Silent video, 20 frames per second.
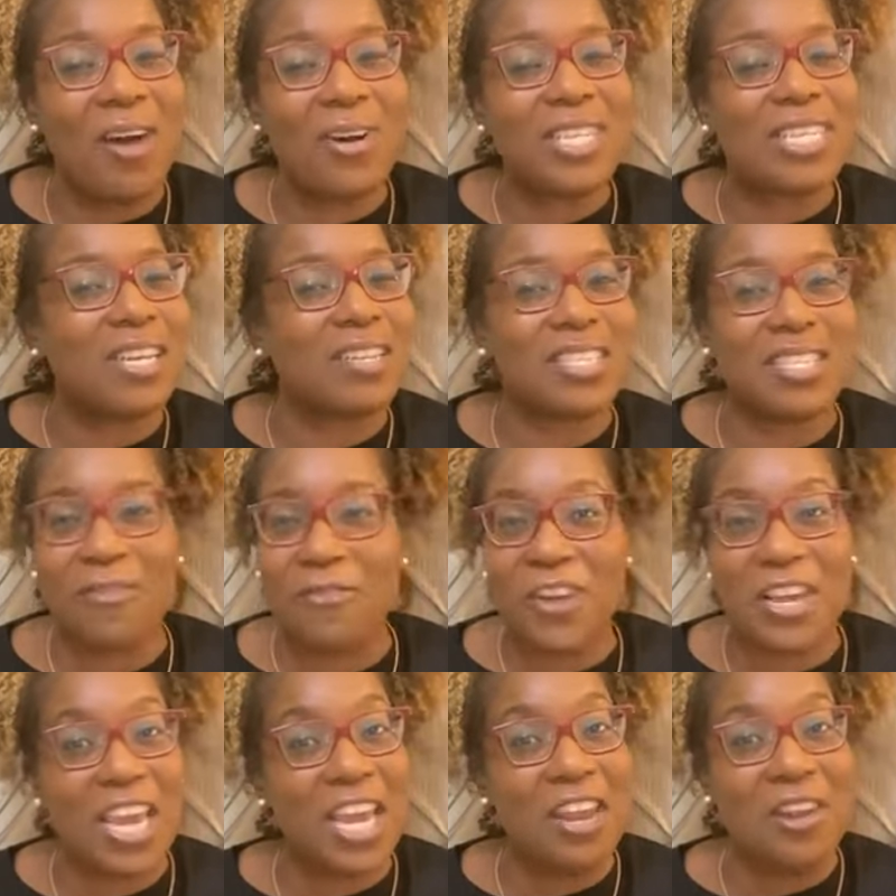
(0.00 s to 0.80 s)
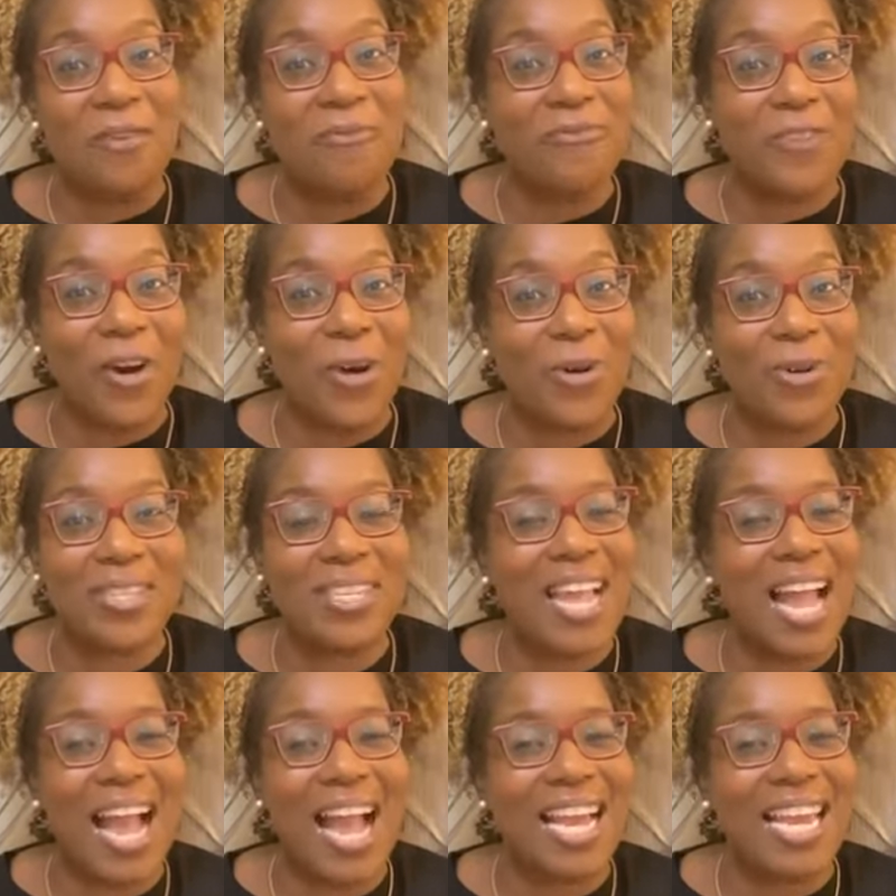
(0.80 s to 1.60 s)
always says to forget them
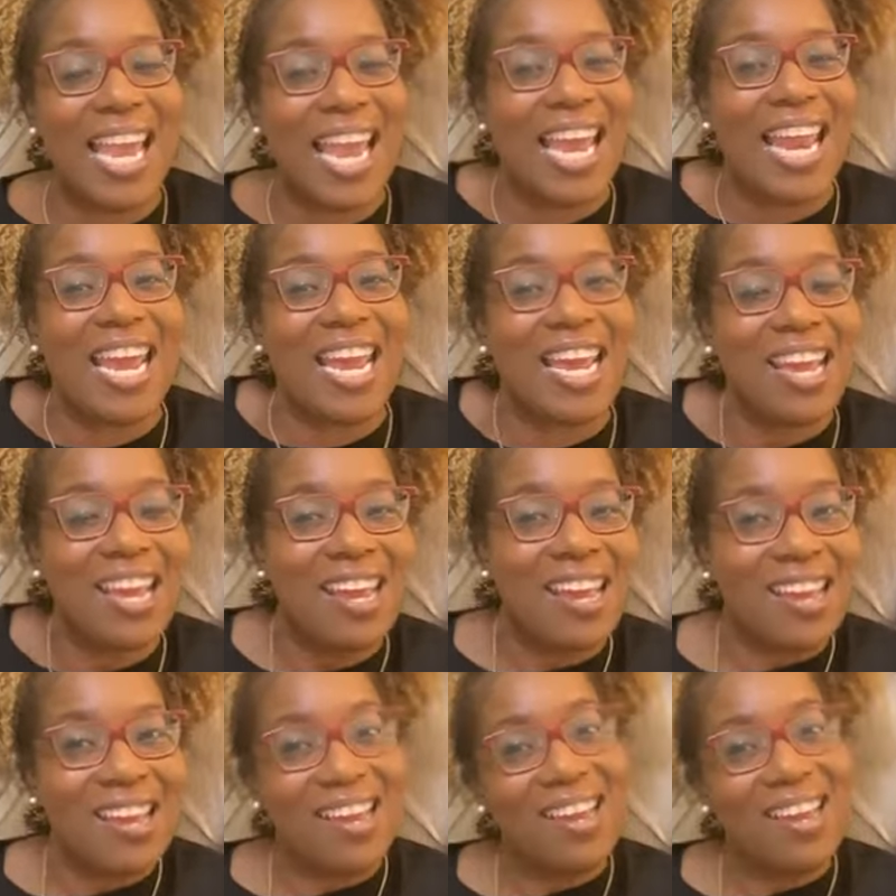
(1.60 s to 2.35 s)
folks. Now I get it.